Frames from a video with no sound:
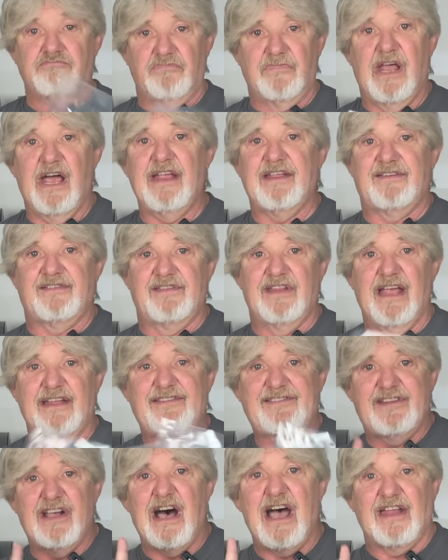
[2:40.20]
Nice,
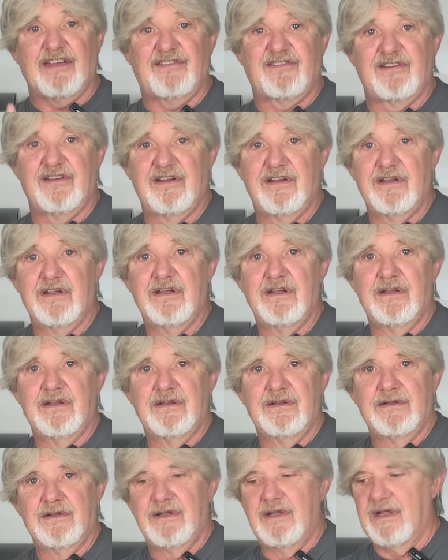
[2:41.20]
nice touch.
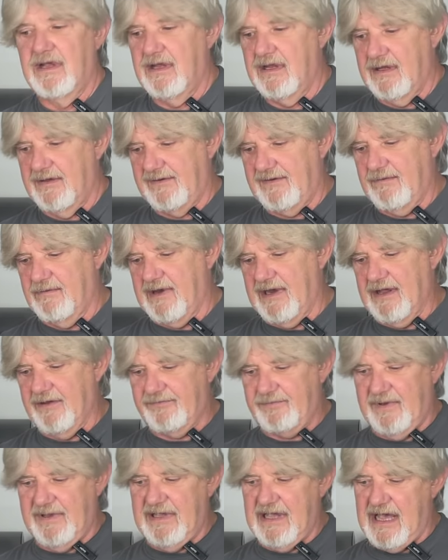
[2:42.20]
Let's see what
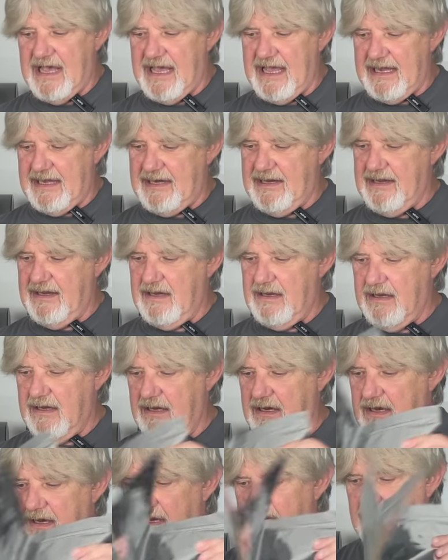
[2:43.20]
else we got.
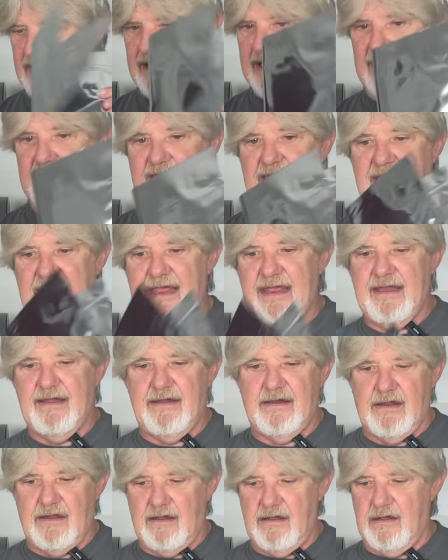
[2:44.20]

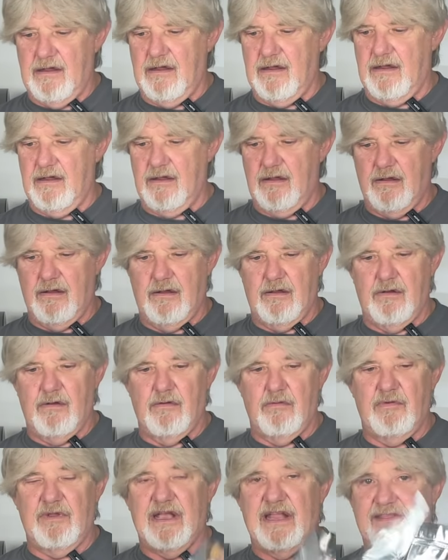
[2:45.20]
And
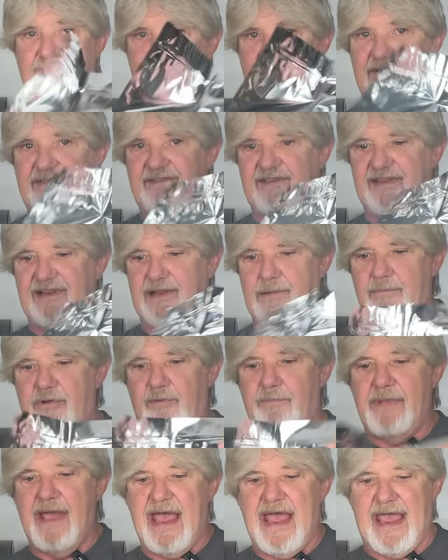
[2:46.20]
we got the
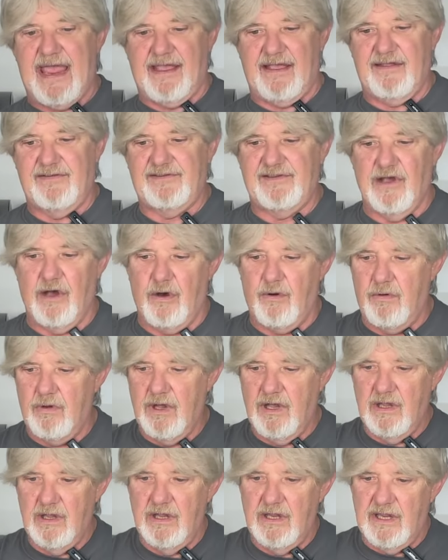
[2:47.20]
resealable bag. So,
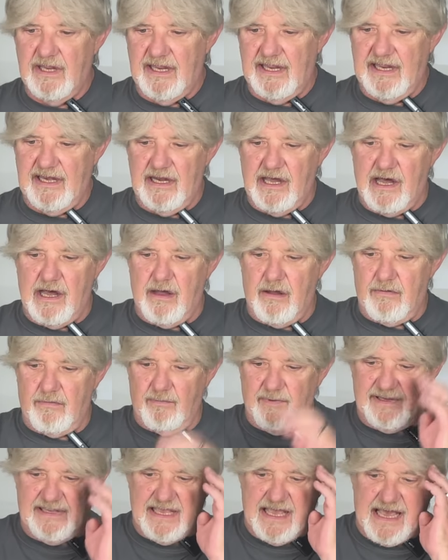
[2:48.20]
in all,
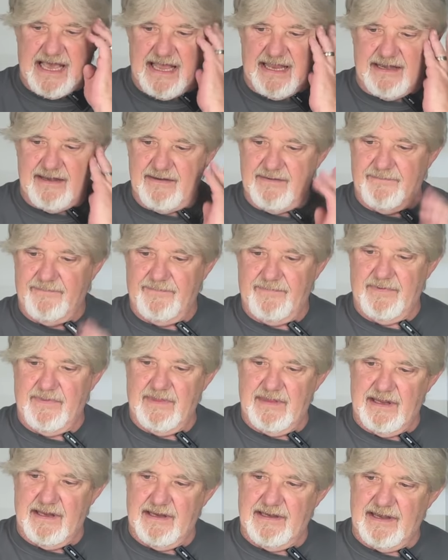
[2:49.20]
we got
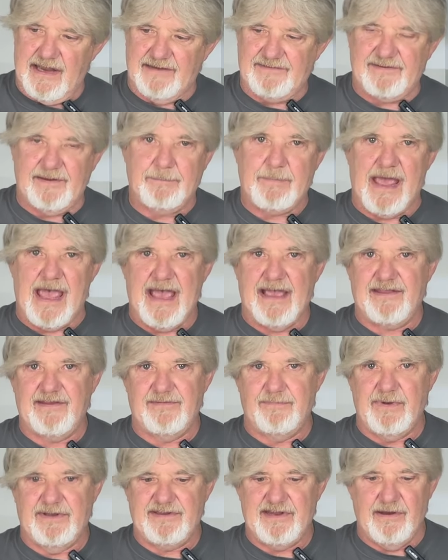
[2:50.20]
nicely
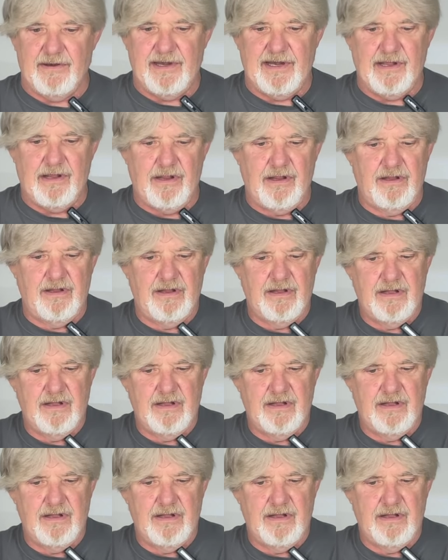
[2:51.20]
packaged material.